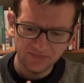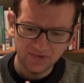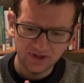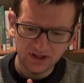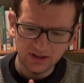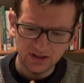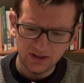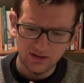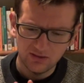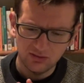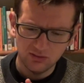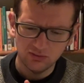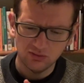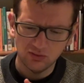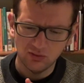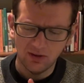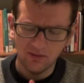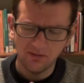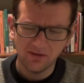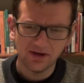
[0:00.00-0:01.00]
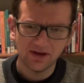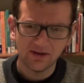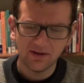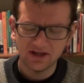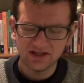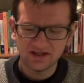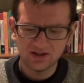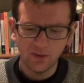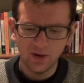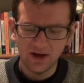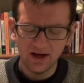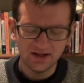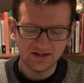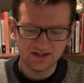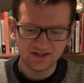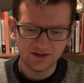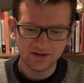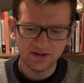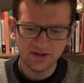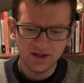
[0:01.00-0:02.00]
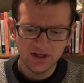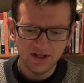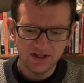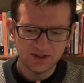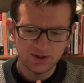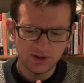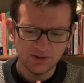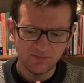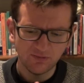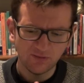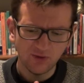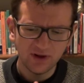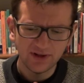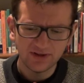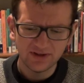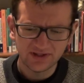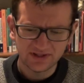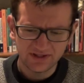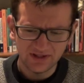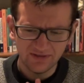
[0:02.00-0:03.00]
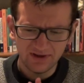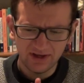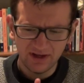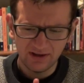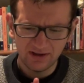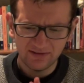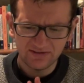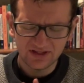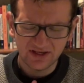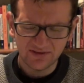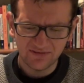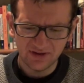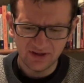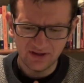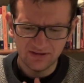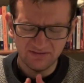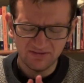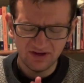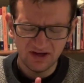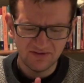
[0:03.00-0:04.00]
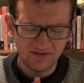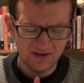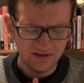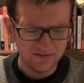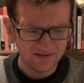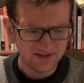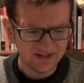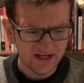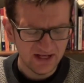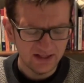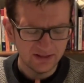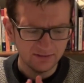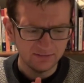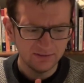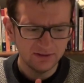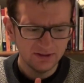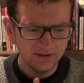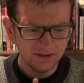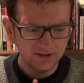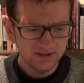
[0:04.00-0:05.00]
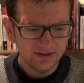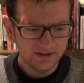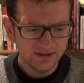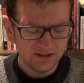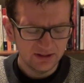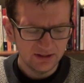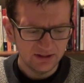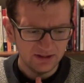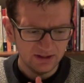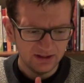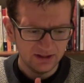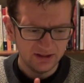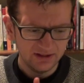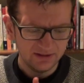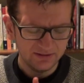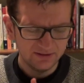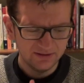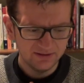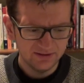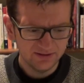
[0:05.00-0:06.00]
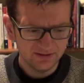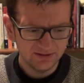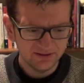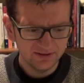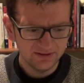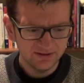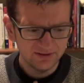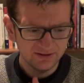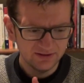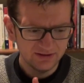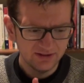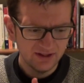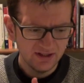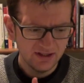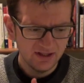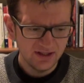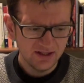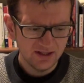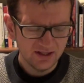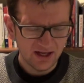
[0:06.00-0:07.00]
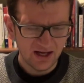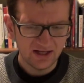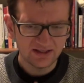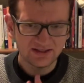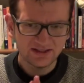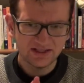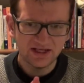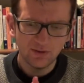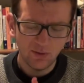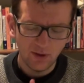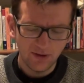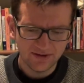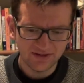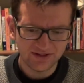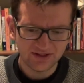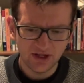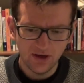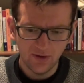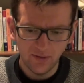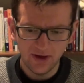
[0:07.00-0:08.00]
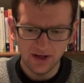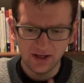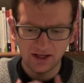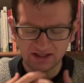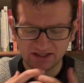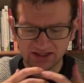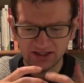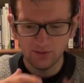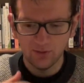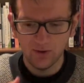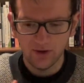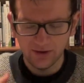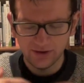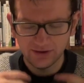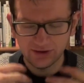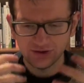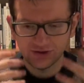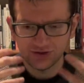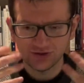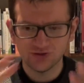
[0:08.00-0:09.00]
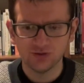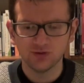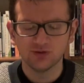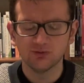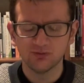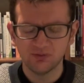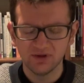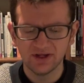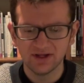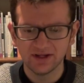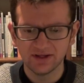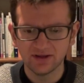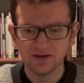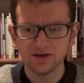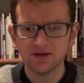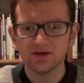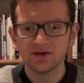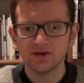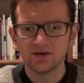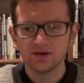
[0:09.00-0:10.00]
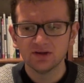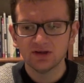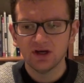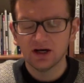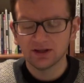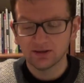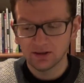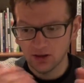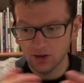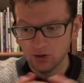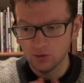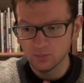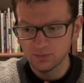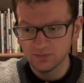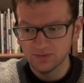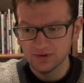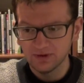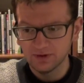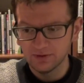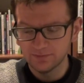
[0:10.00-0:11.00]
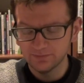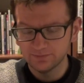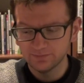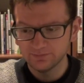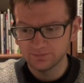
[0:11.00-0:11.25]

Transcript: It's quite hard to even rate this. I think I'd have to give it a 5 out of 10. I see where it's going, I see where it should be, and I hope that